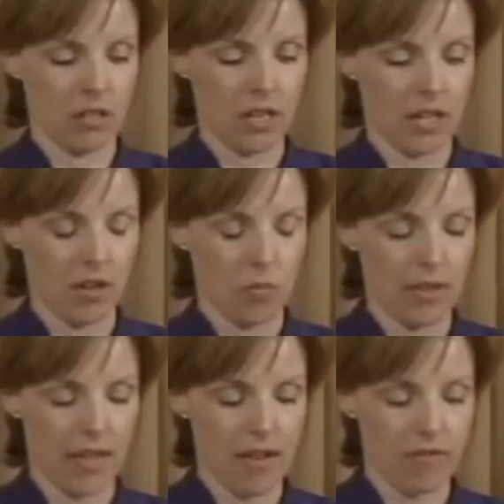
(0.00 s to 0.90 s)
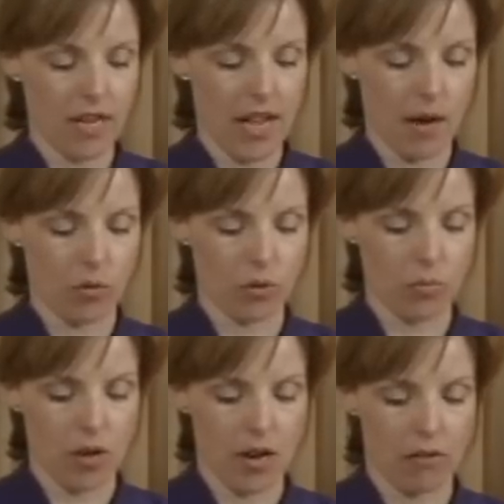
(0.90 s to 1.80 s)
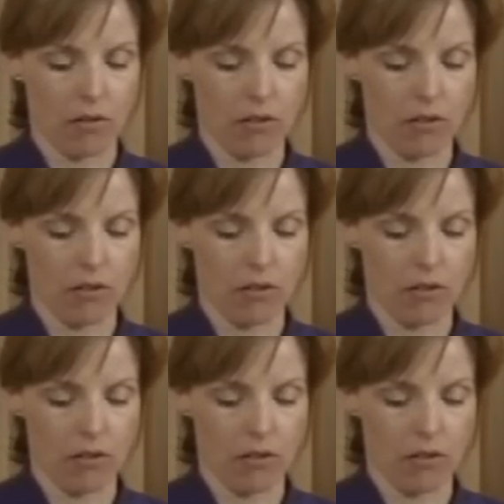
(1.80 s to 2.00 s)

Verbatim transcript: And with every out breath,